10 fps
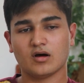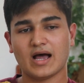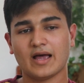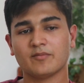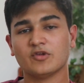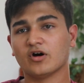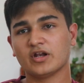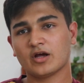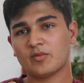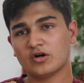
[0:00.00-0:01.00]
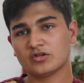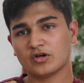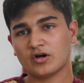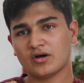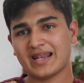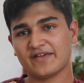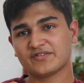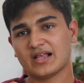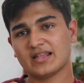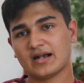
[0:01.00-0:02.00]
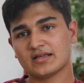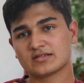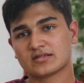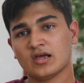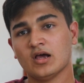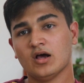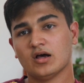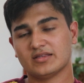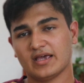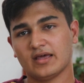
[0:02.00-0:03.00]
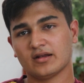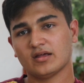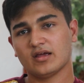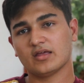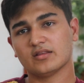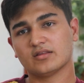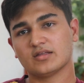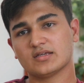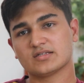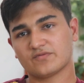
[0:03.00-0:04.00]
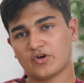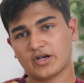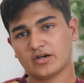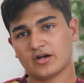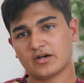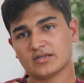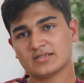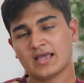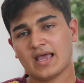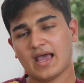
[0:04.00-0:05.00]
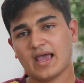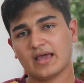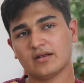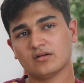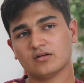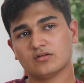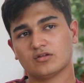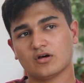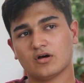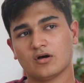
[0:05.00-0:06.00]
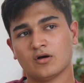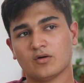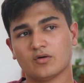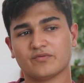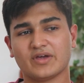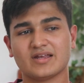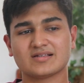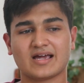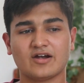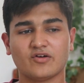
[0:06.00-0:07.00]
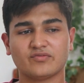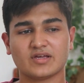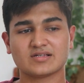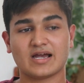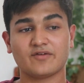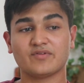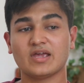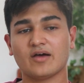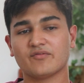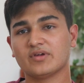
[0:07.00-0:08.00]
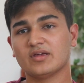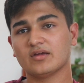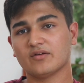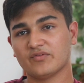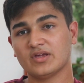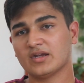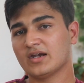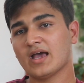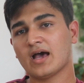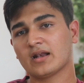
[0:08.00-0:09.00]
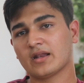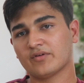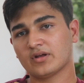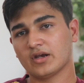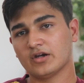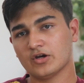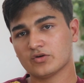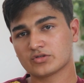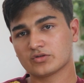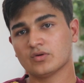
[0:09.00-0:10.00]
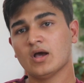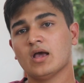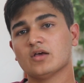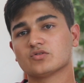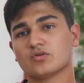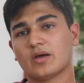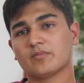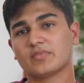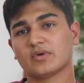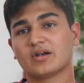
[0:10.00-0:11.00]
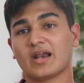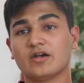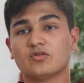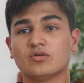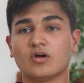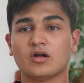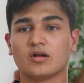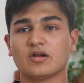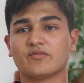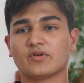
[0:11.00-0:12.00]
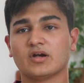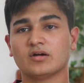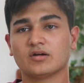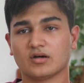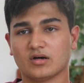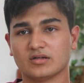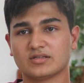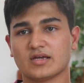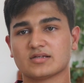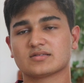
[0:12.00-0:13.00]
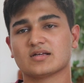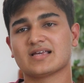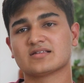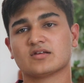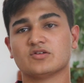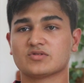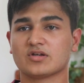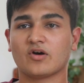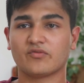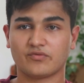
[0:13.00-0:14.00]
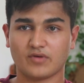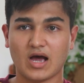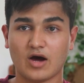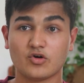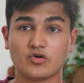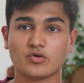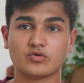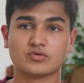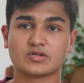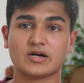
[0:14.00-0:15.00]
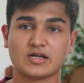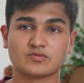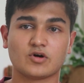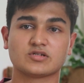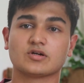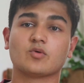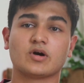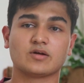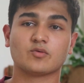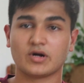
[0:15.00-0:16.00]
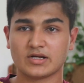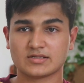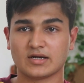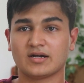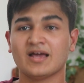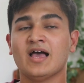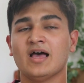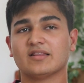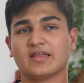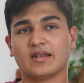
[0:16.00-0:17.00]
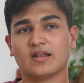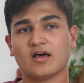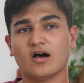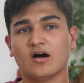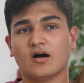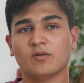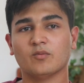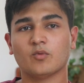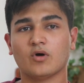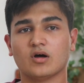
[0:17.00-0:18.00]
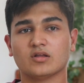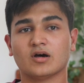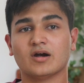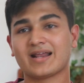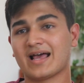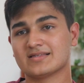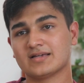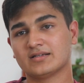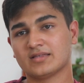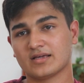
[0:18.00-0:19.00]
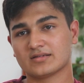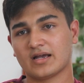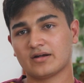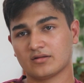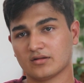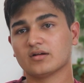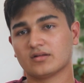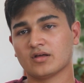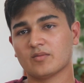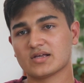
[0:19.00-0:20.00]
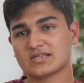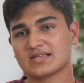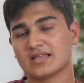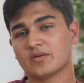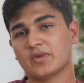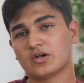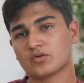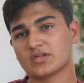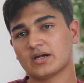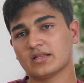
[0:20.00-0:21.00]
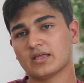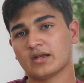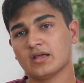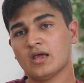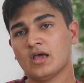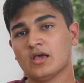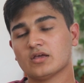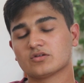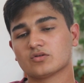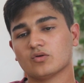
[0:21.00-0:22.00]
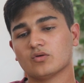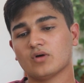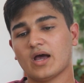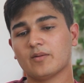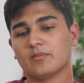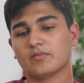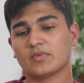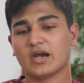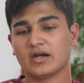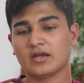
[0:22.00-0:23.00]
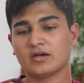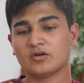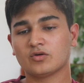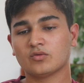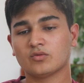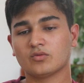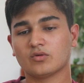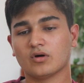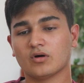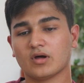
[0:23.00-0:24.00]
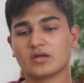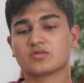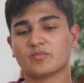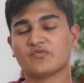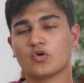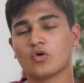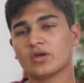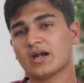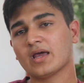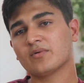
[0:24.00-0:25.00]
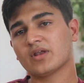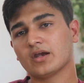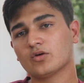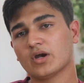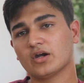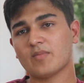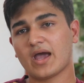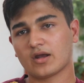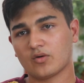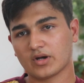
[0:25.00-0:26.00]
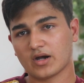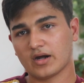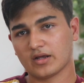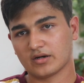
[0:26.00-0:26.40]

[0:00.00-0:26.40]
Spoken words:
am learning about the lifestyle that is there in these foreign countries, and the various kind of things that we in India are never introduced to. So I'm trying to learn different things, such as the using of, how do you use a dishwasher, what is it, then the transit things, that the buses and the metros that are there. So I'm getting to, so before going that, I'm trying to get a background regarding